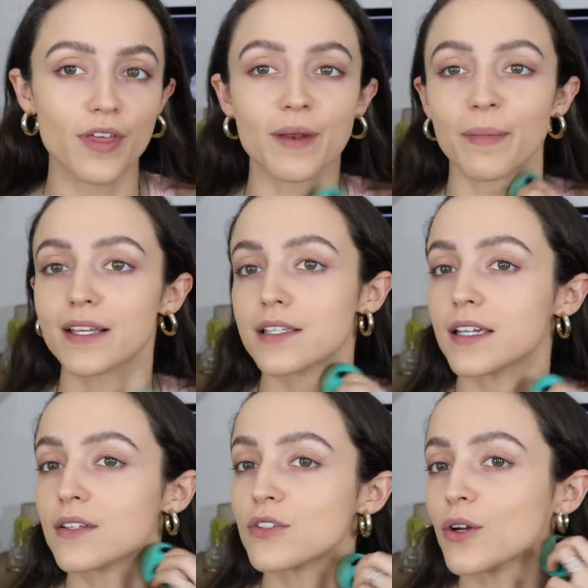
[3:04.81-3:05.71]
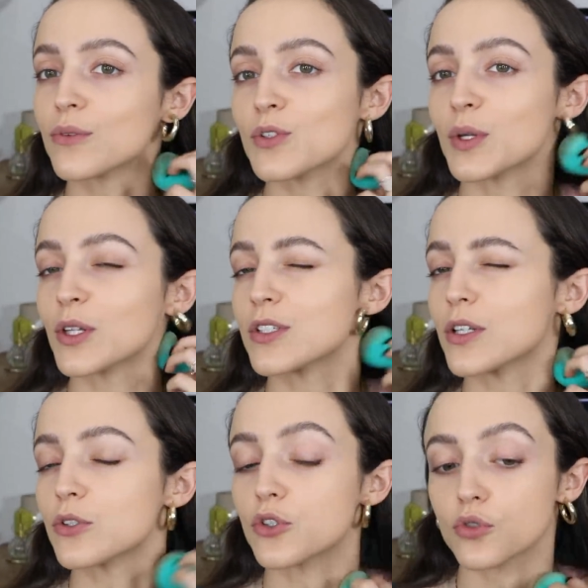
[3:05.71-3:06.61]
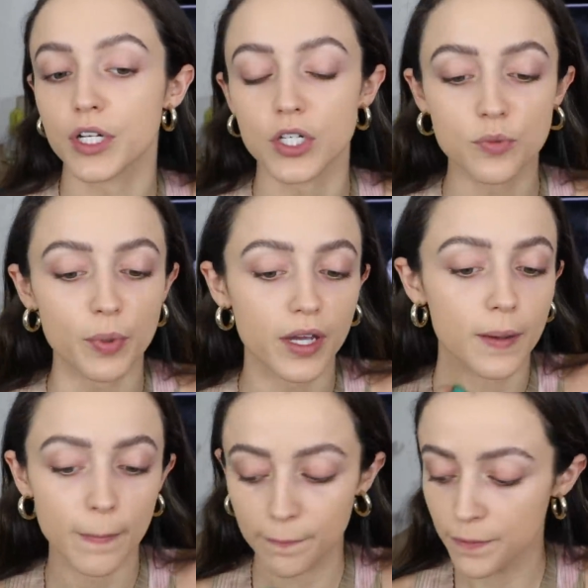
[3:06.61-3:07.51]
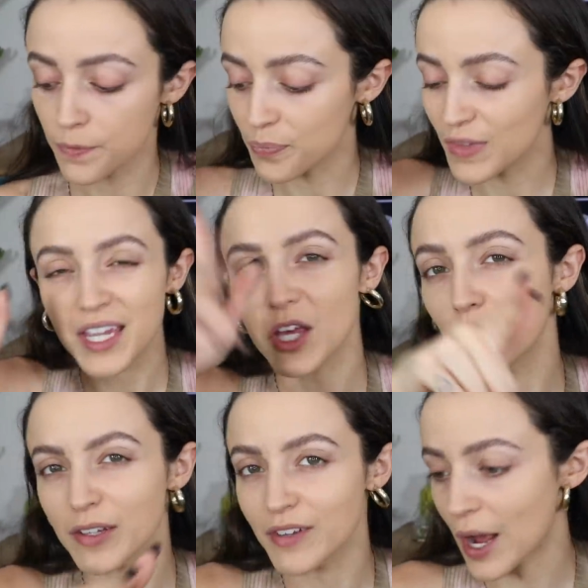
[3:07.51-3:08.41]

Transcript: than my skin tone, so it looks a little strained, but it'll even